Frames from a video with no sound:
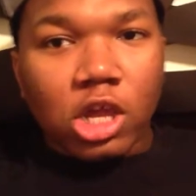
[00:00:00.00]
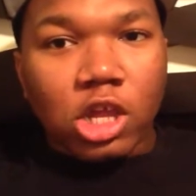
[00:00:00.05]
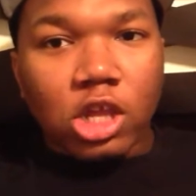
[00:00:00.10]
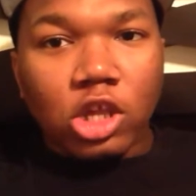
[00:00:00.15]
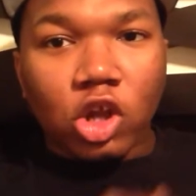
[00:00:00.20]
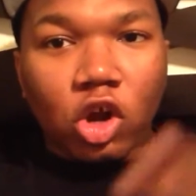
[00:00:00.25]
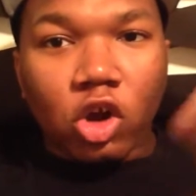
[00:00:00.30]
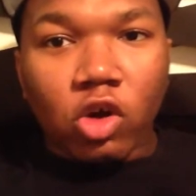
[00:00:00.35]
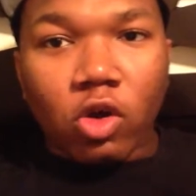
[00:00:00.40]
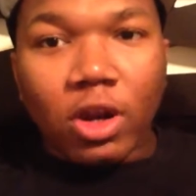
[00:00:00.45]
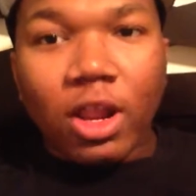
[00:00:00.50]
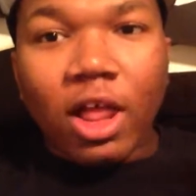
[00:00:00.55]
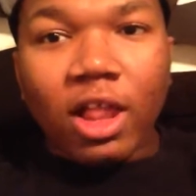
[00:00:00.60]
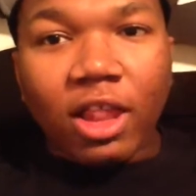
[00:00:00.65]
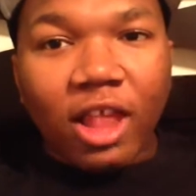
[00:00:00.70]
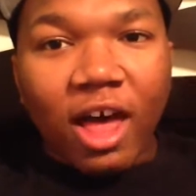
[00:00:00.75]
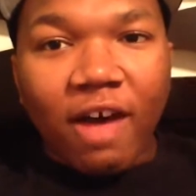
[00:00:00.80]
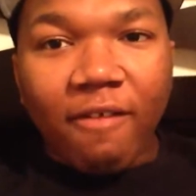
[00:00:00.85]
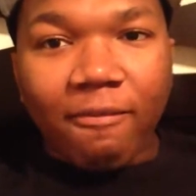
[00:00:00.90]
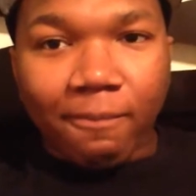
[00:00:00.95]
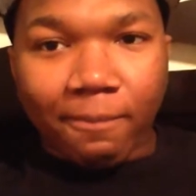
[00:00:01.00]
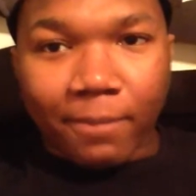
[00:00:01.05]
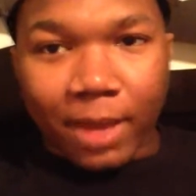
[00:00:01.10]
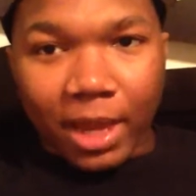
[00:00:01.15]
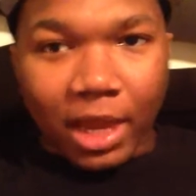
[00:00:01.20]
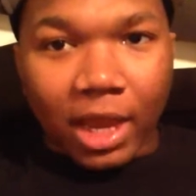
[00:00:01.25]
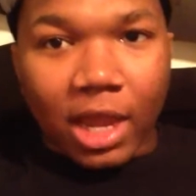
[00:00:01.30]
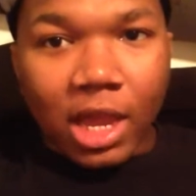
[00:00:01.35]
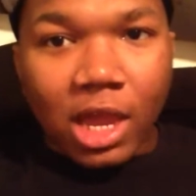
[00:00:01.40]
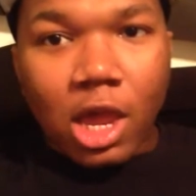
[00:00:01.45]
You're gonna love
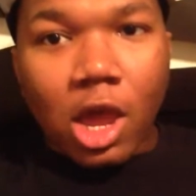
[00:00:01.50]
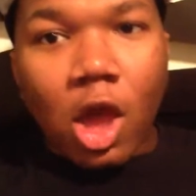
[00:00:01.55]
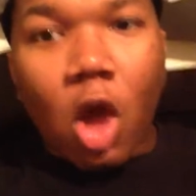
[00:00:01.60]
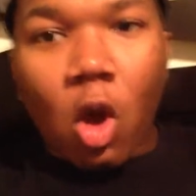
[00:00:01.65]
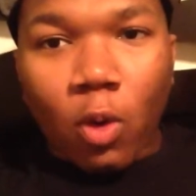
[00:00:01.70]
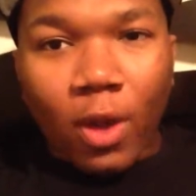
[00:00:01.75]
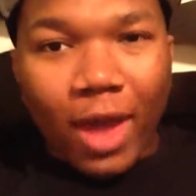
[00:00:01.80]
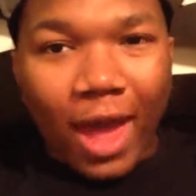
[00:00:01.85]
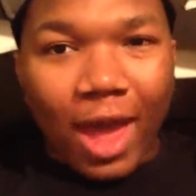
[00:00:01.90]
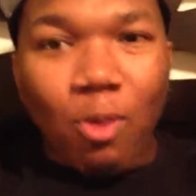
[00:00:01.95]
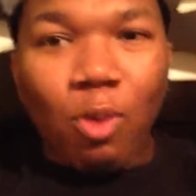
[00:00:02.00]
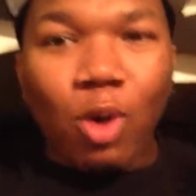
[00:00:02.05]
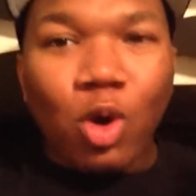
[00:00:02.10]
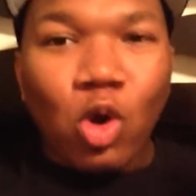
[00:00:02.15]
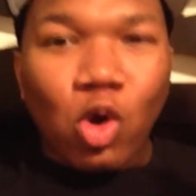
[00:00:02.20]
me. Okay, we're